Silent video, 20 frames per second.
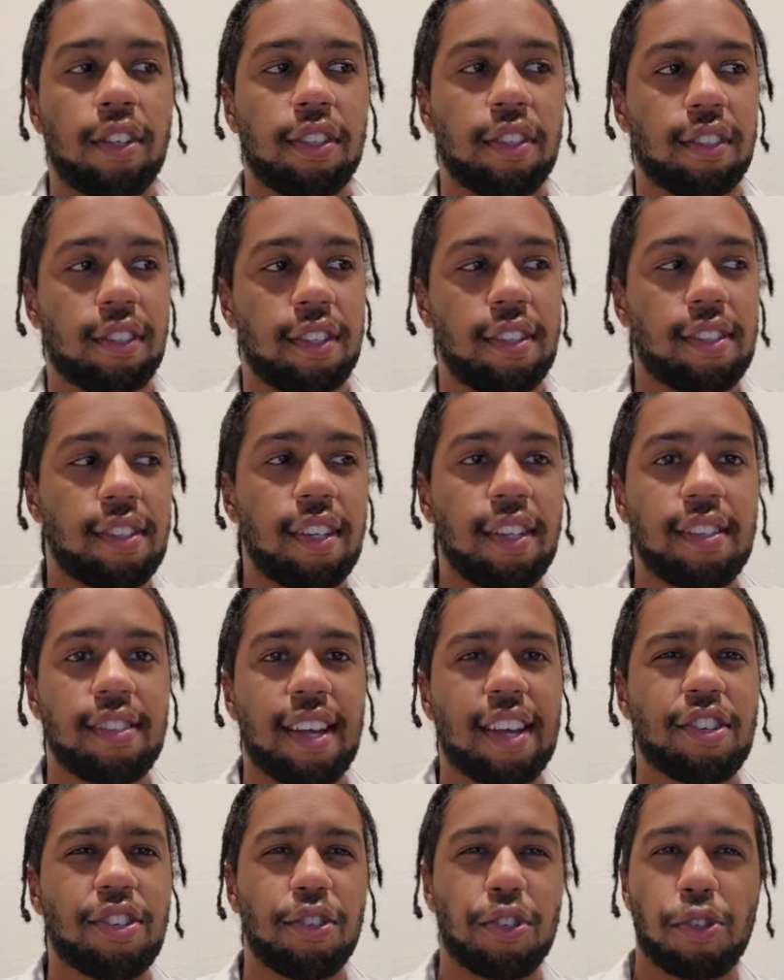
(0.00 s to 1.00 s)
this thing is
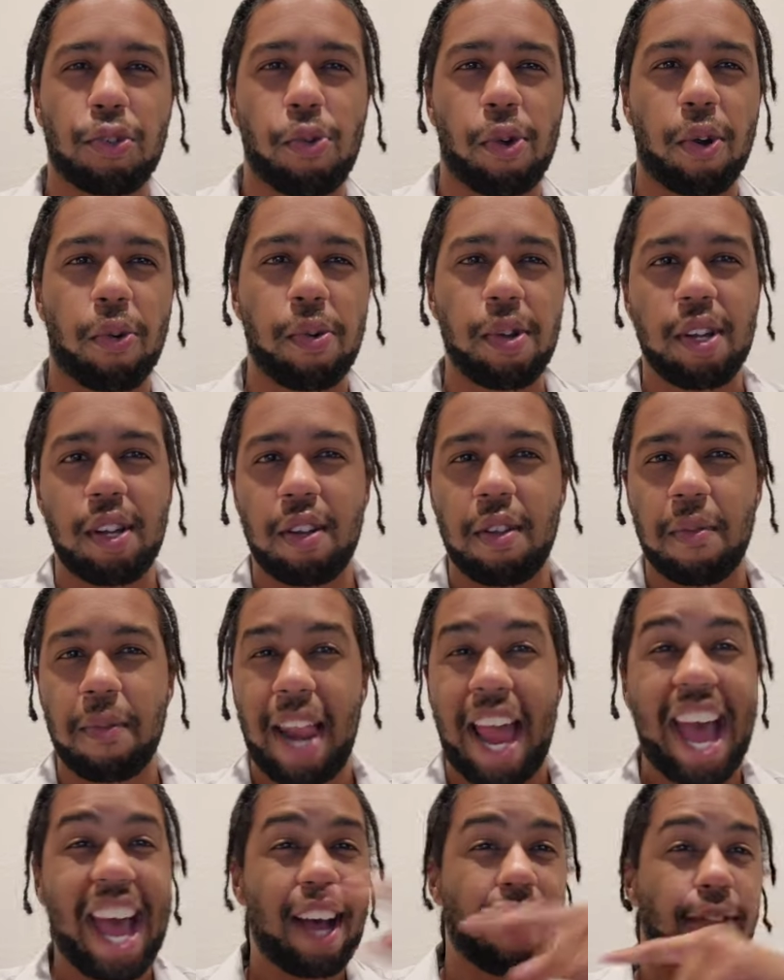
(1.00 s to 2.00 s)
actually a square wheel, I
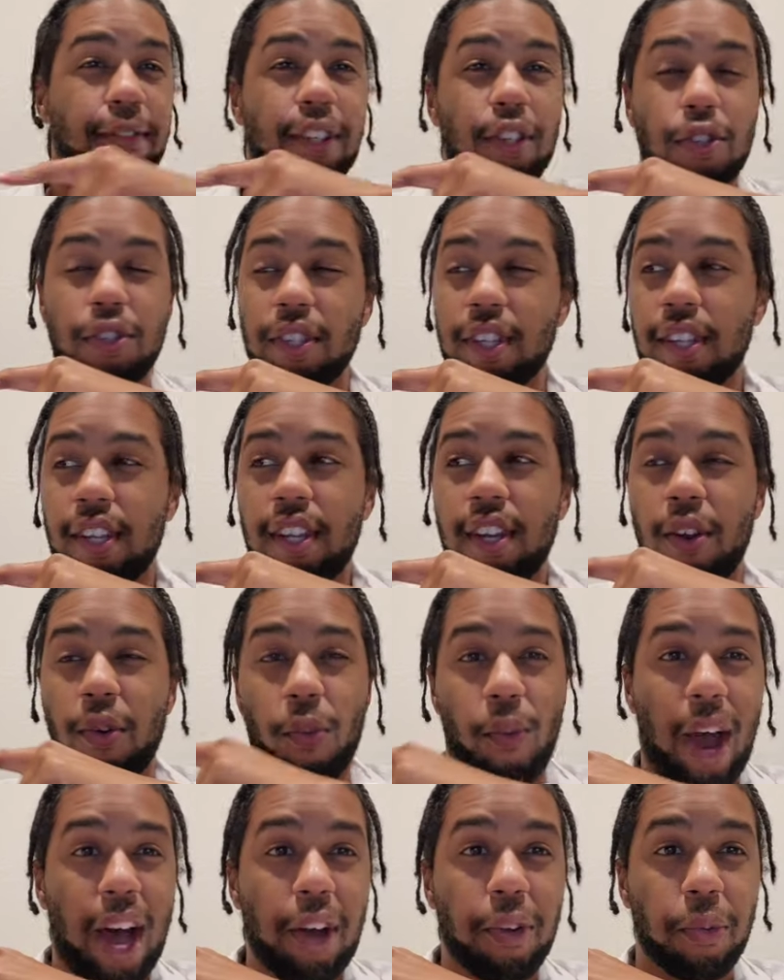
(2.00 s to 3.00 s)
have this
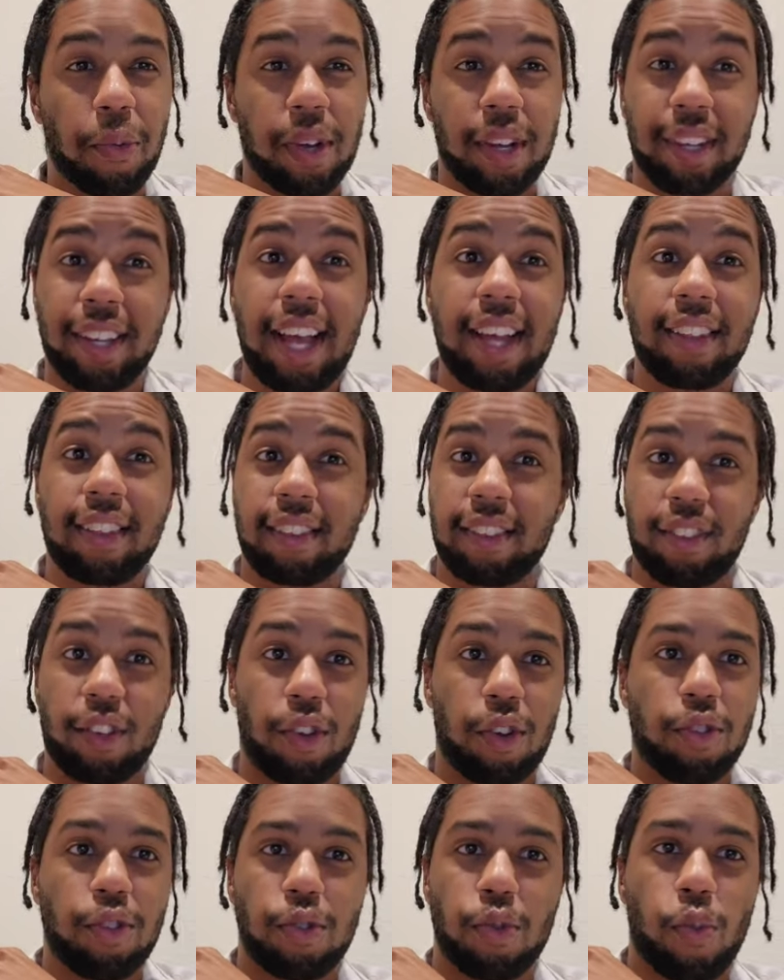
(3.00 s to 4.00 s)
round wheel that
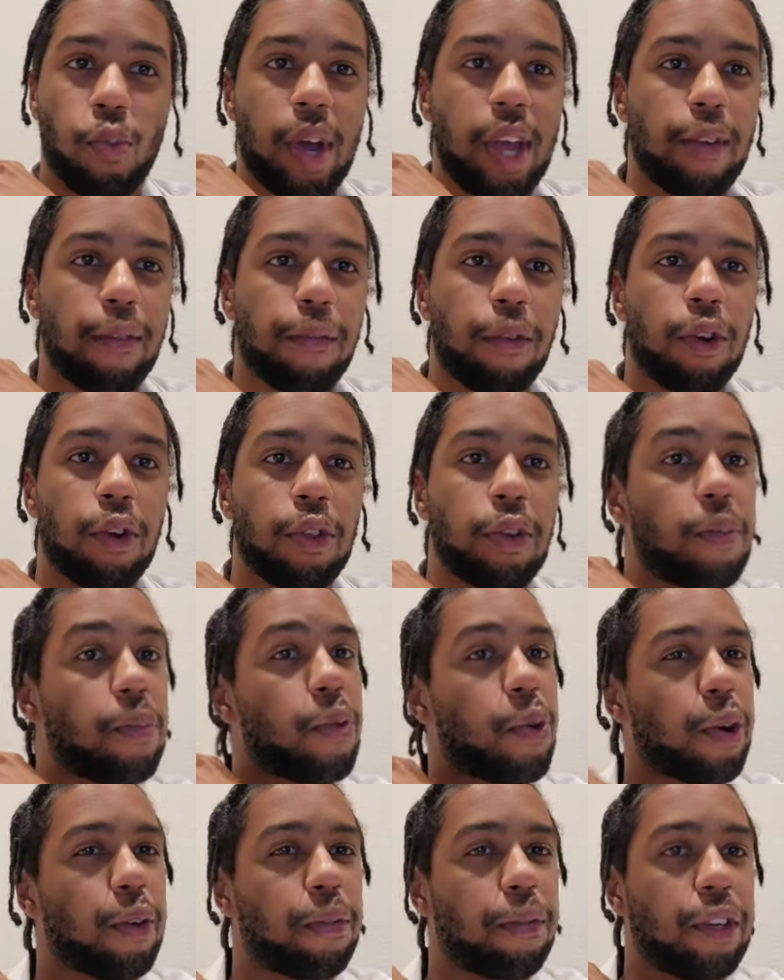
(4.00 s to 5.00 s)
goes way further,
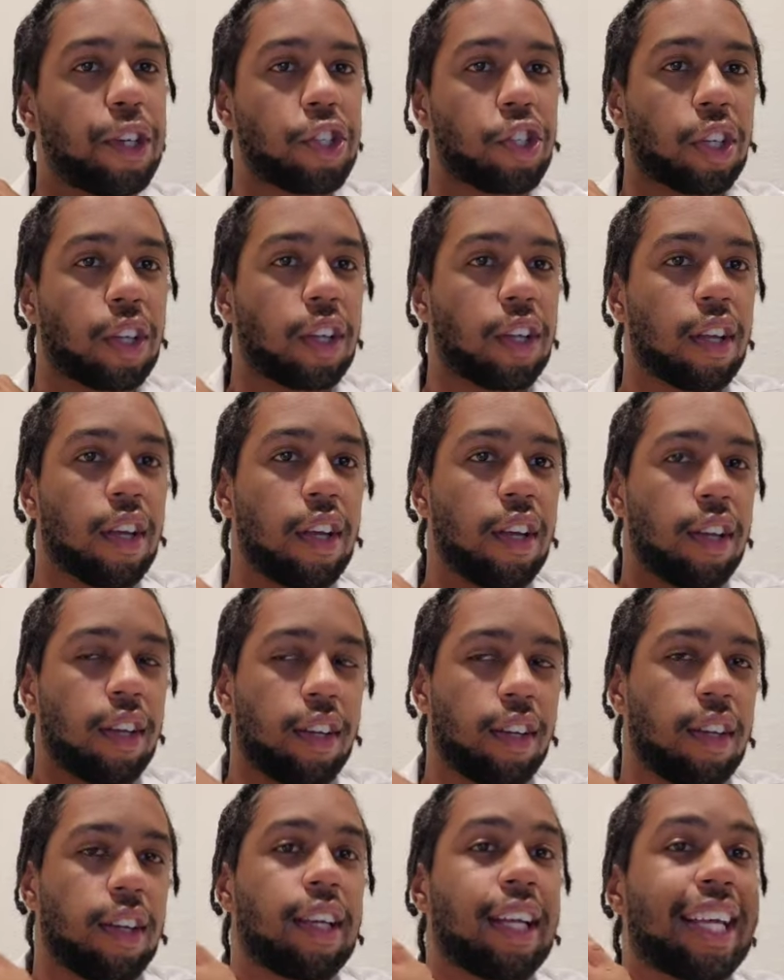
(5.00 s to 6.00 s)
more efficient,
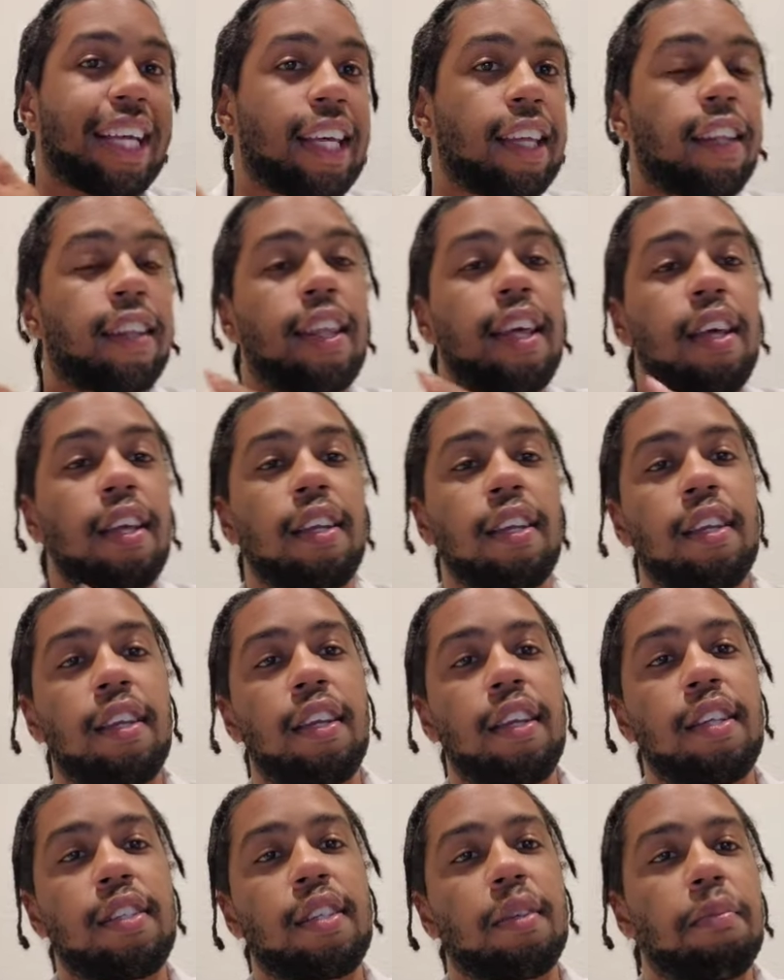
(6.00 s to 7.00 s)
then
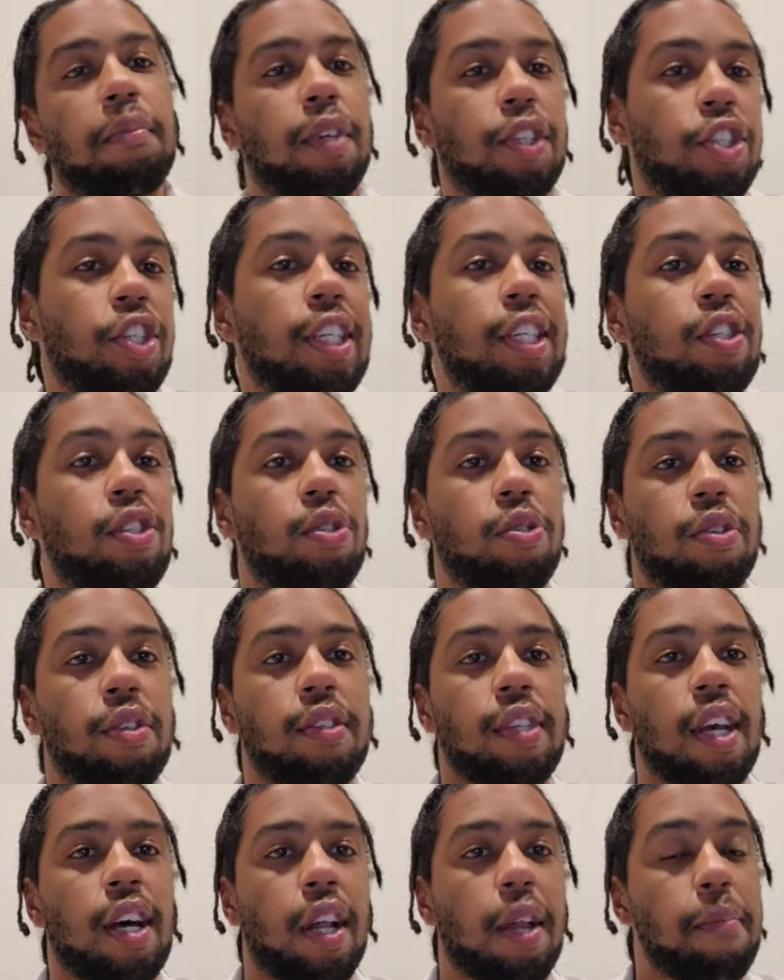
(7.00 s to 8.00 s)
it's a much easier
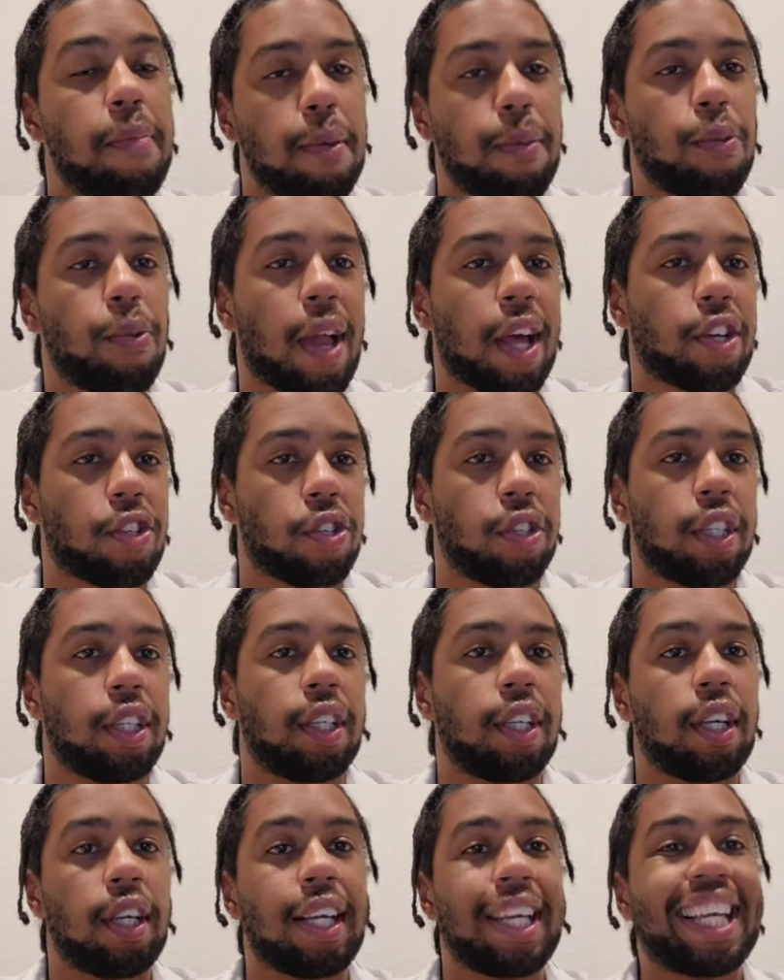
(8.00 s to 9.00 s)
sell, and people will actually
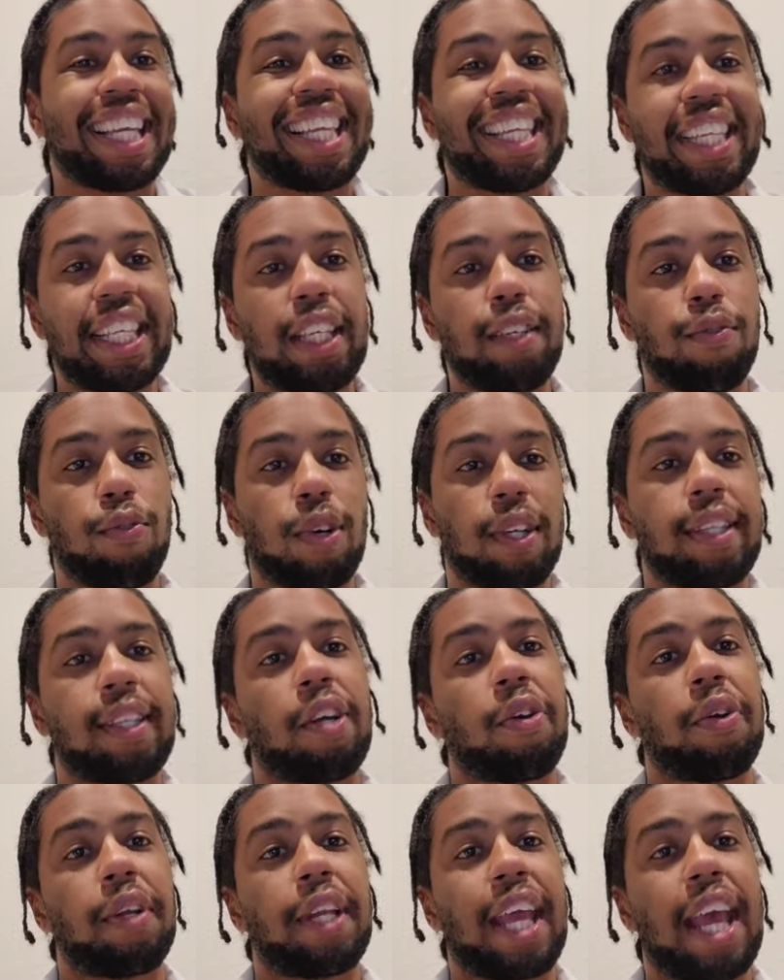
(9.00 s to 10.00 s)
leave what they
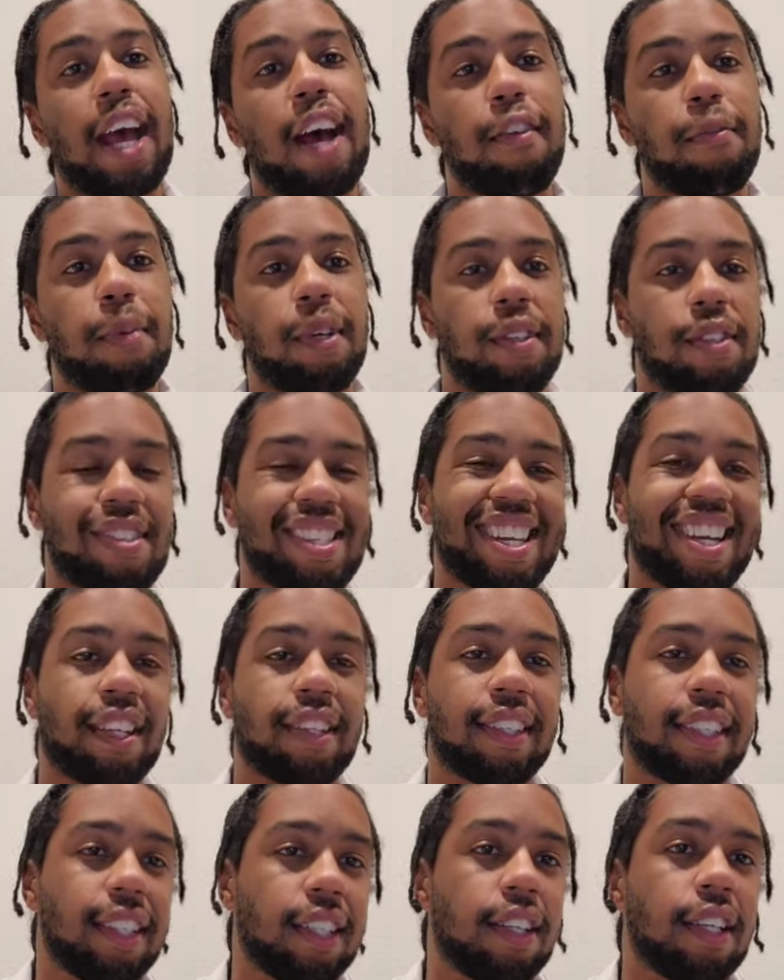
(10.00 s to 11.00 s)
already have because it's not
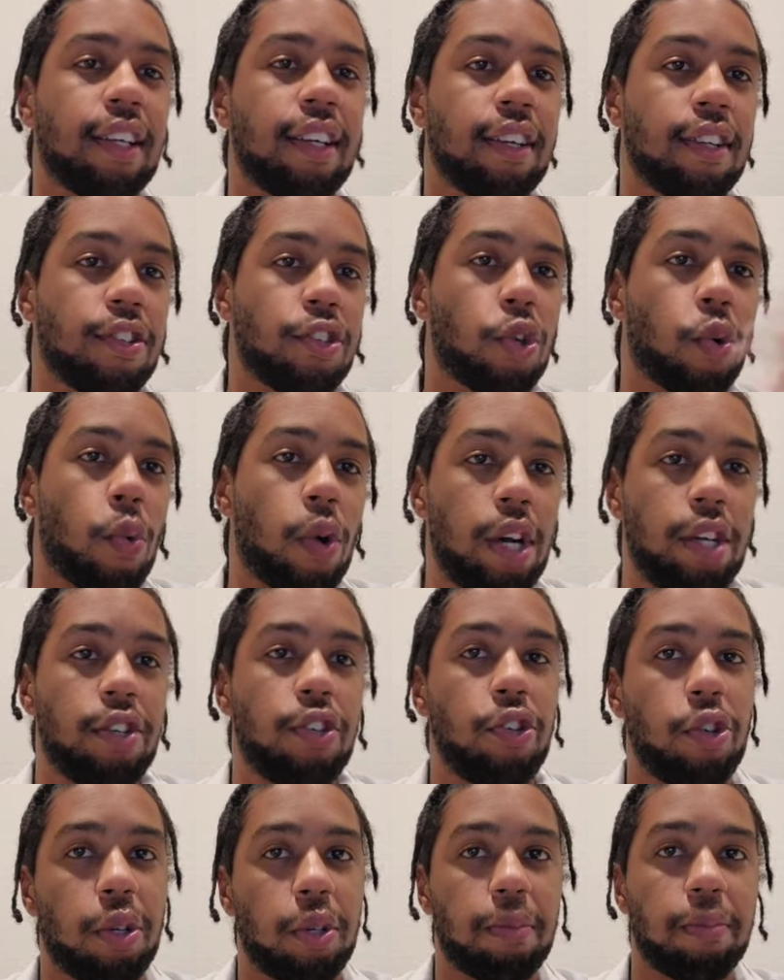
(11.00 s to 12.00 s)
good to what
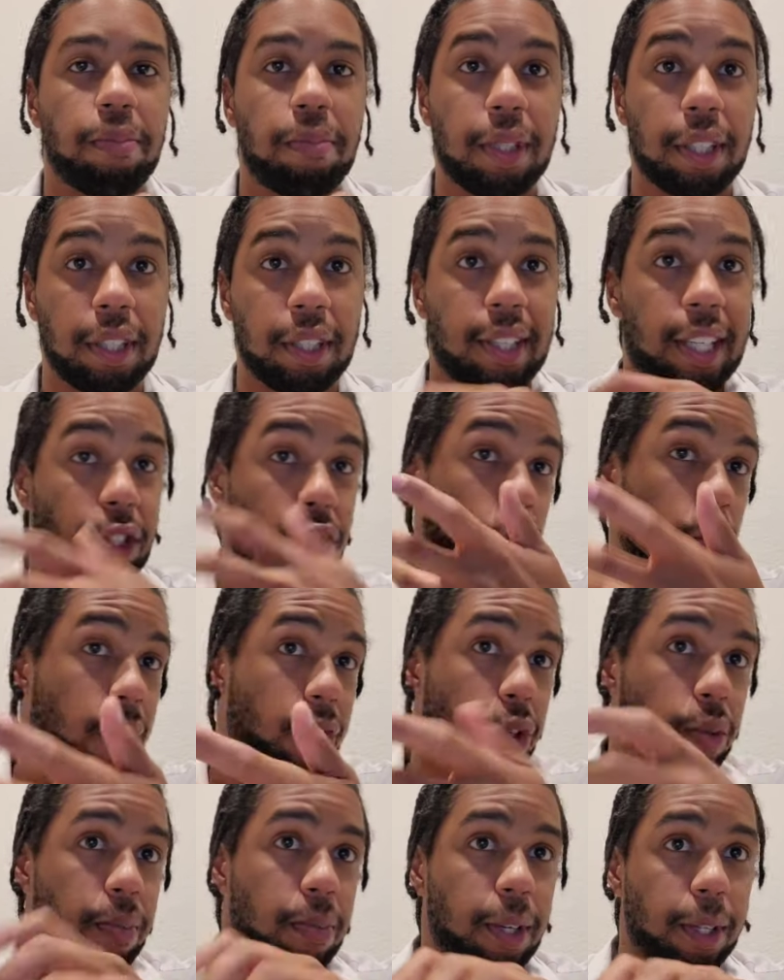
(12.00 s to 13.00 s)
you
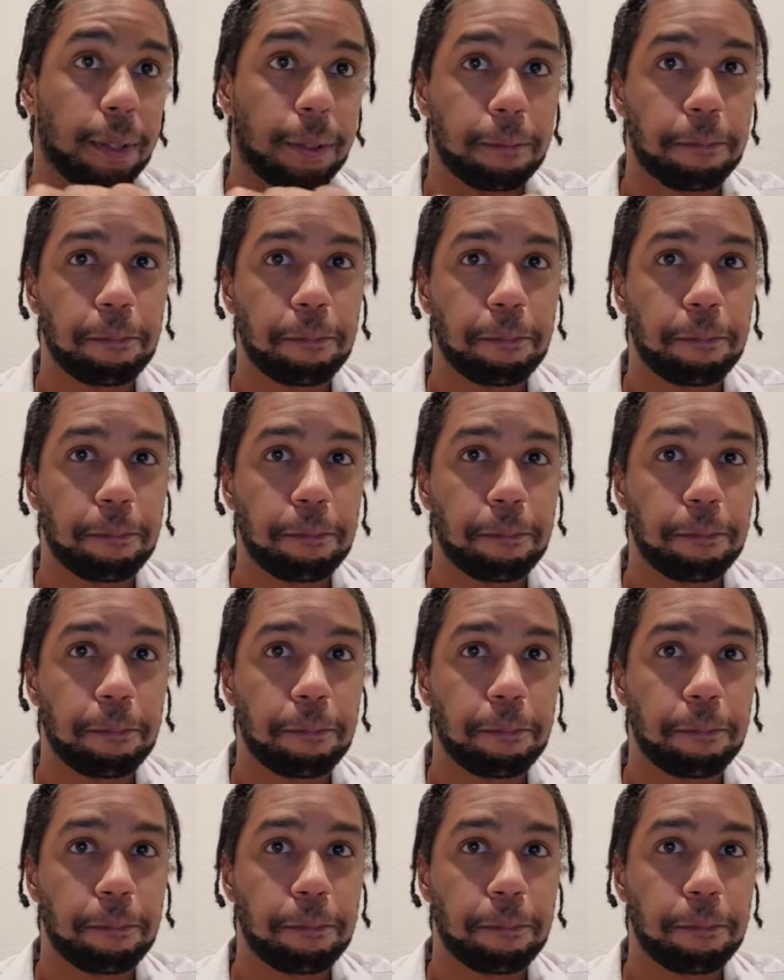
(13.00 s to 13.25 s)
built,